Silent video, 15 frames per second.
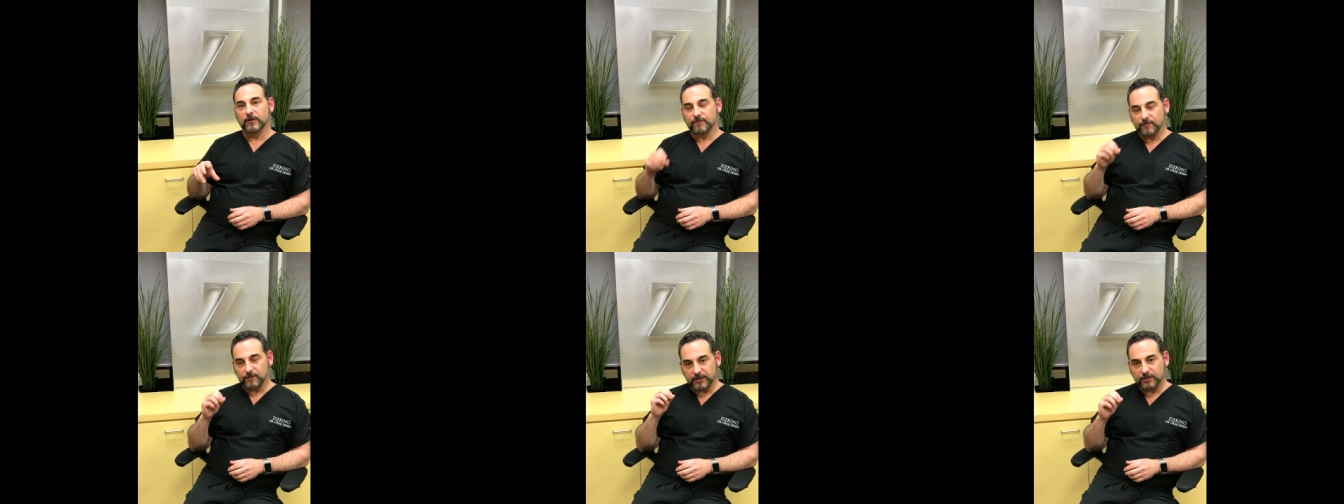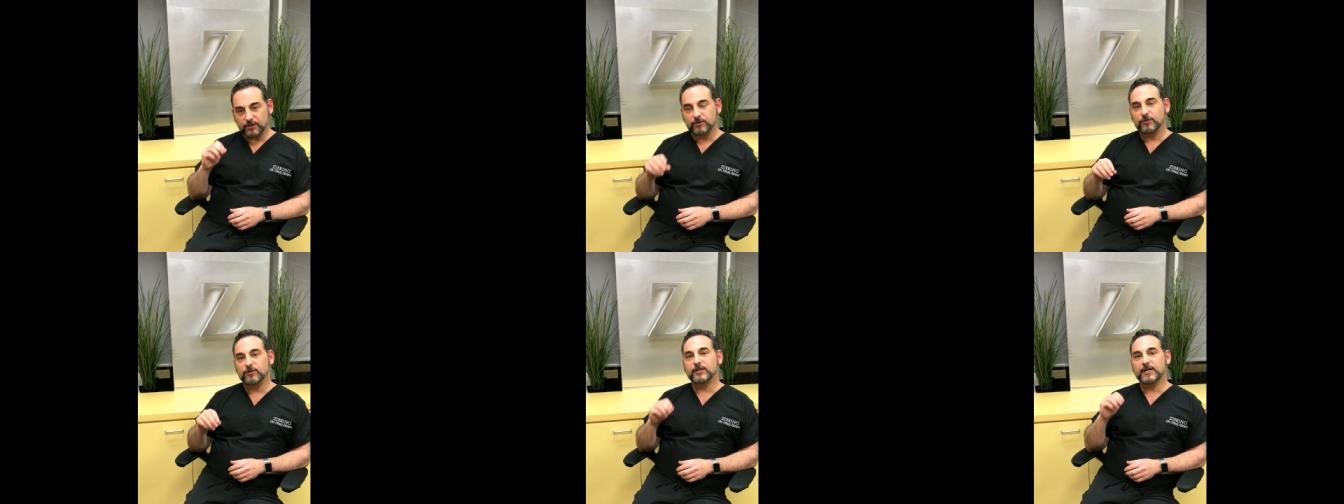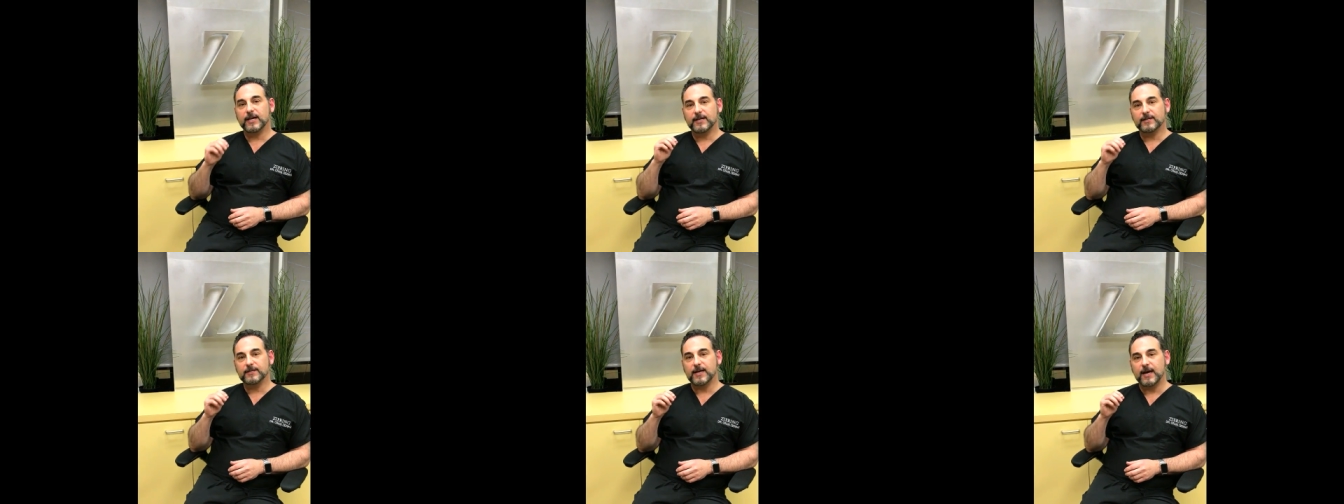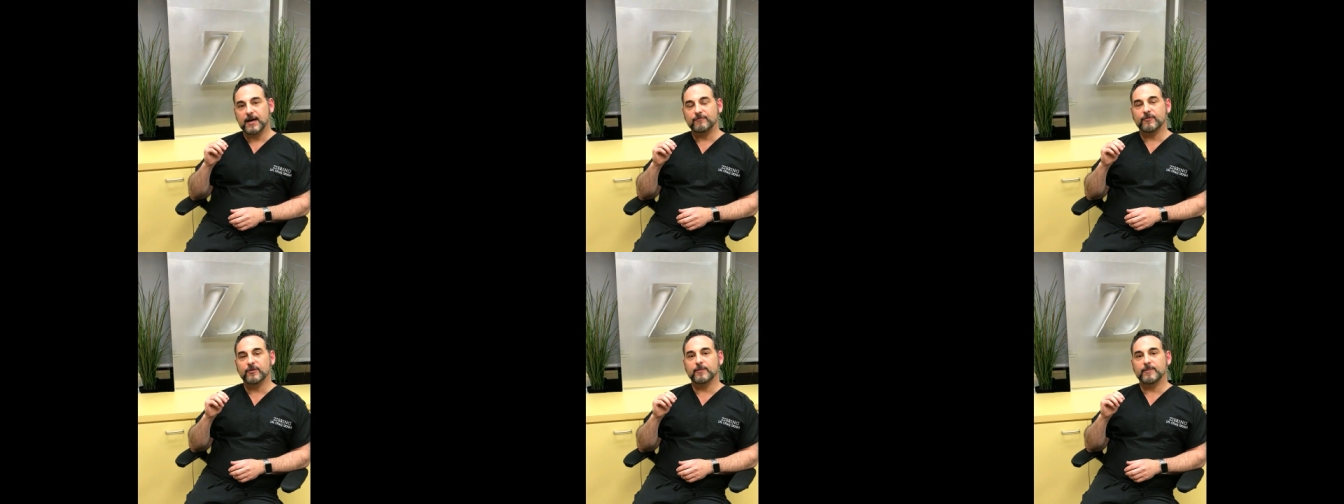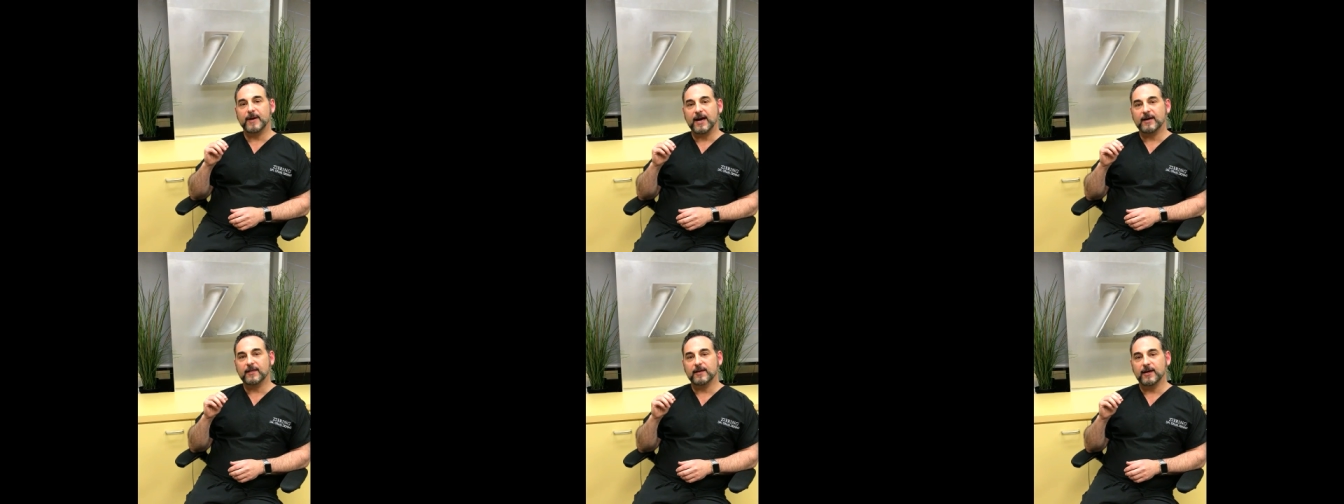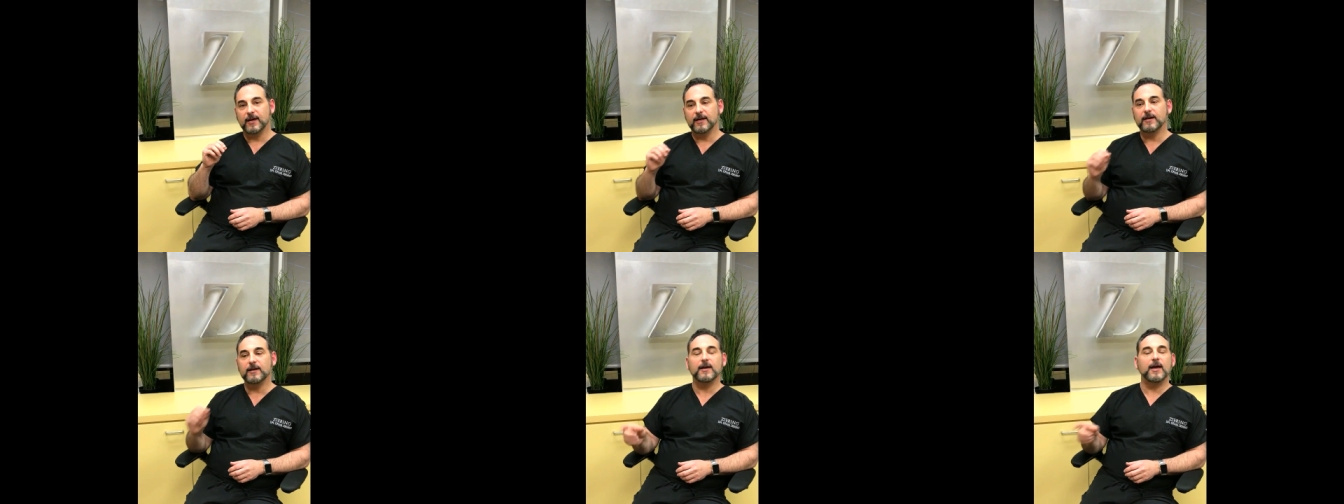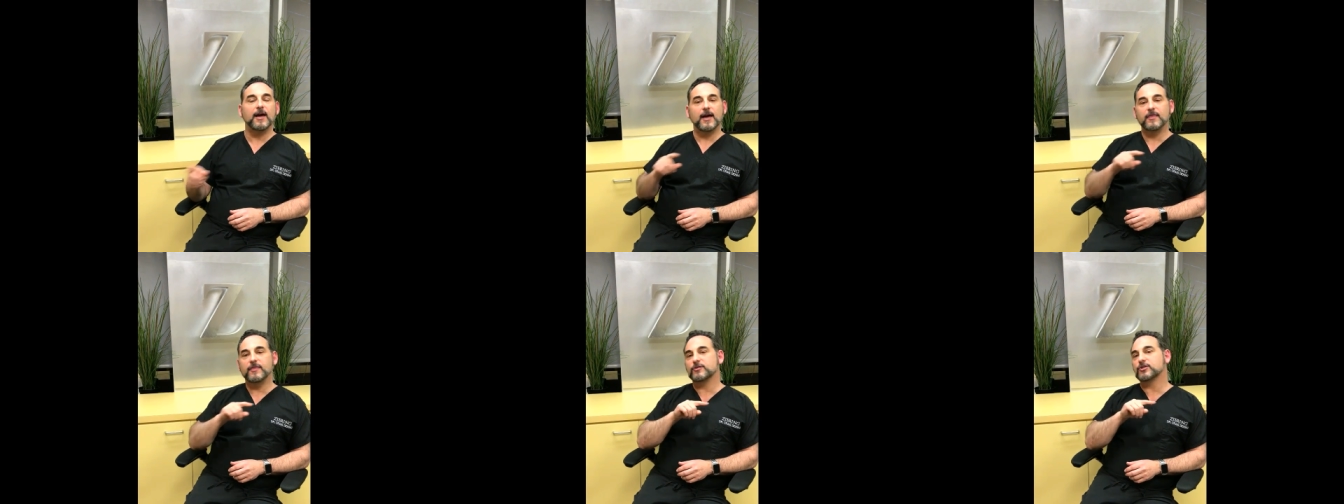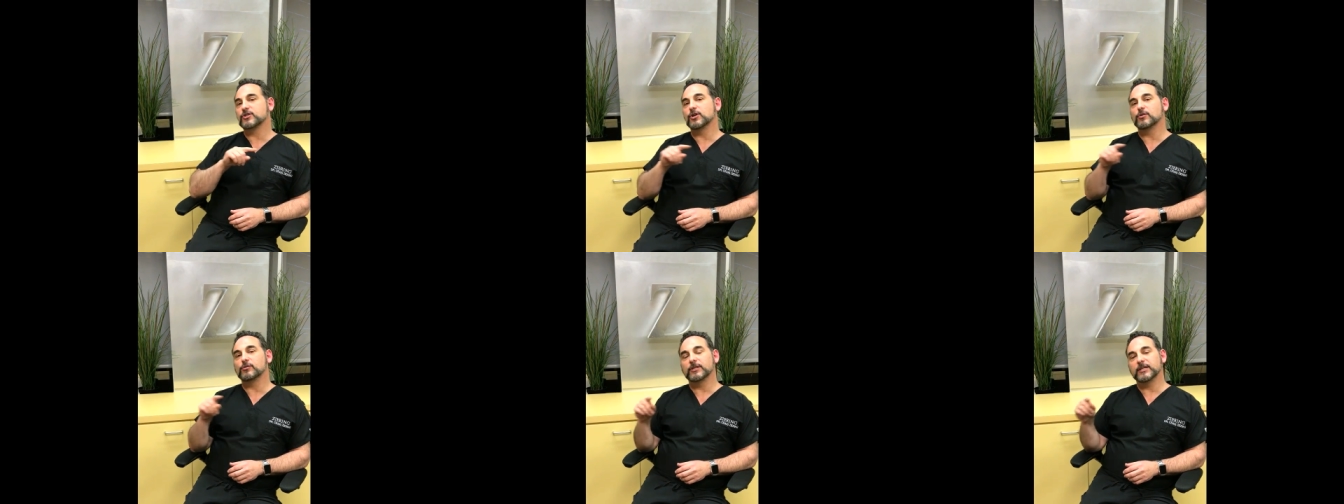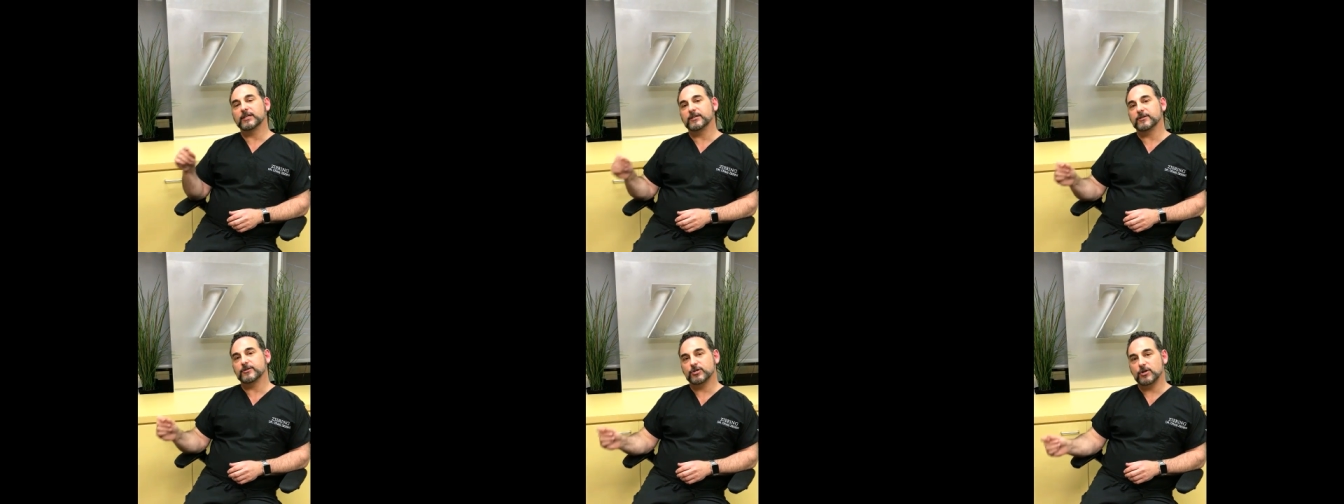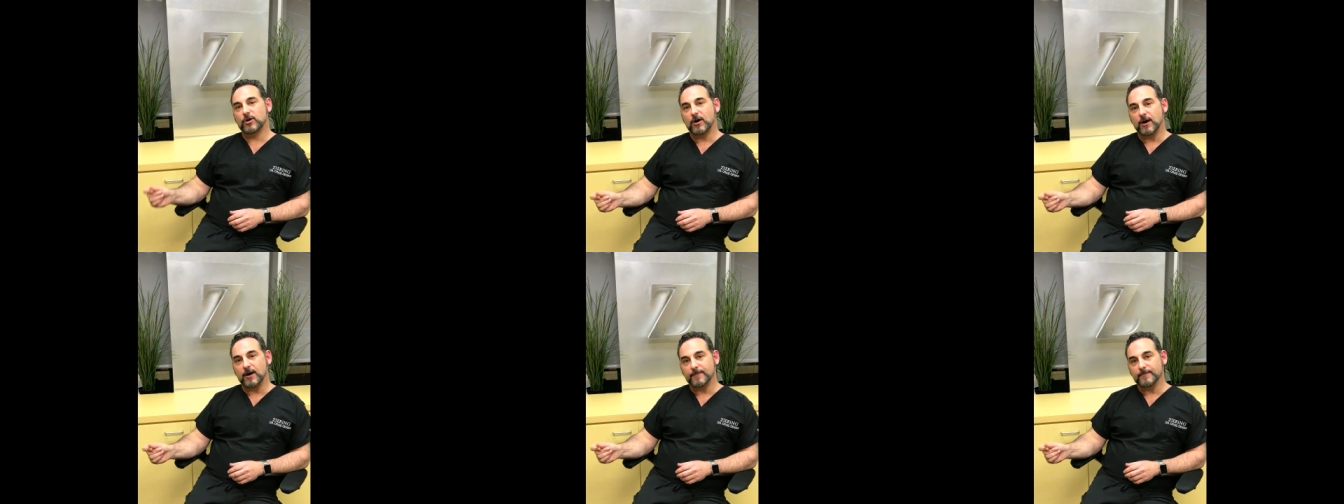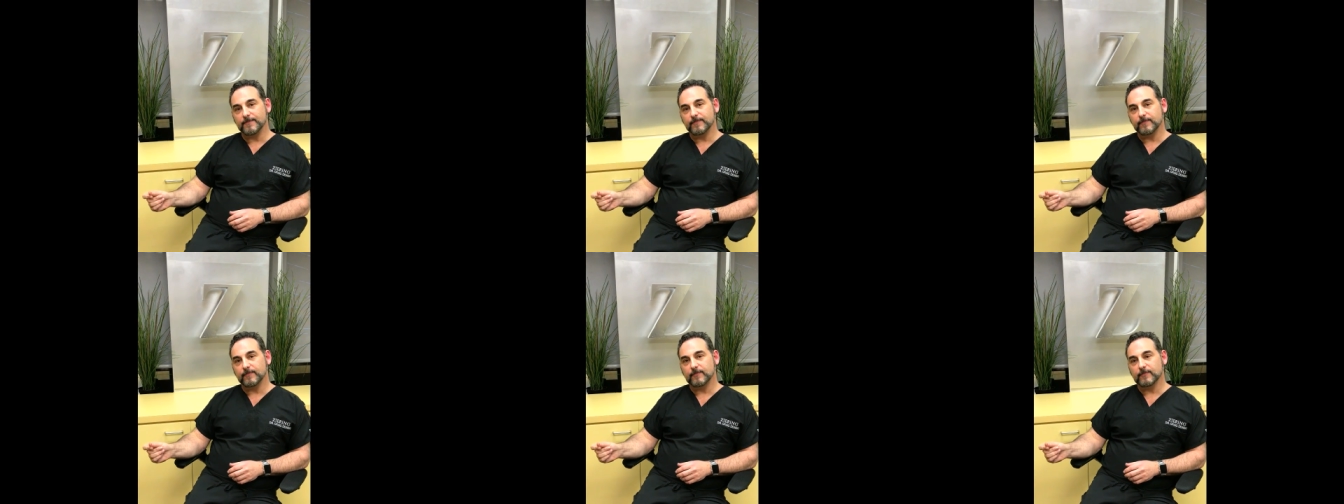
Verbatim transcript: one follicular unit at a time from the back of the head, and there's no linear scar.